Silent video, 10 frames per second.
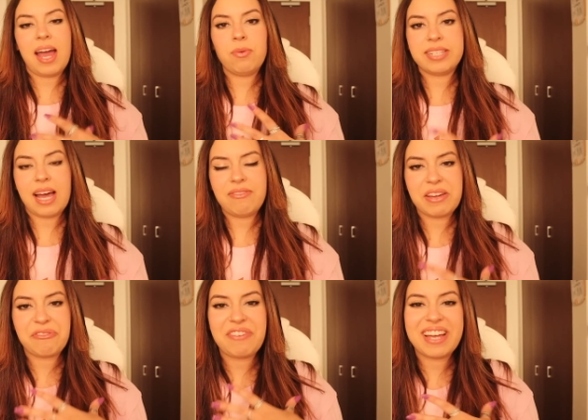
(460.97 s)
I was
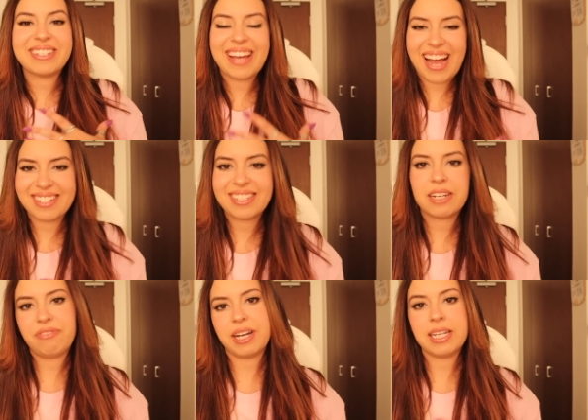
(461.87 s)
having a
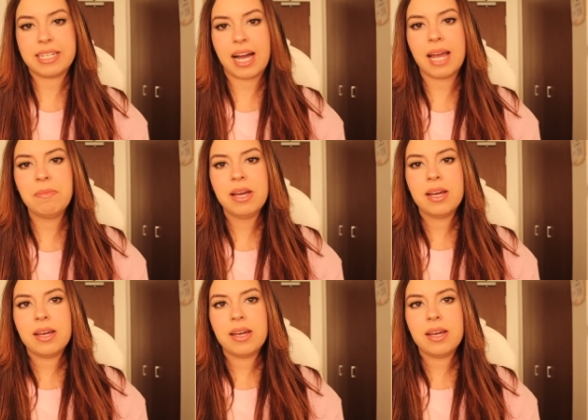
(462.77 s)
fantastic fucking time,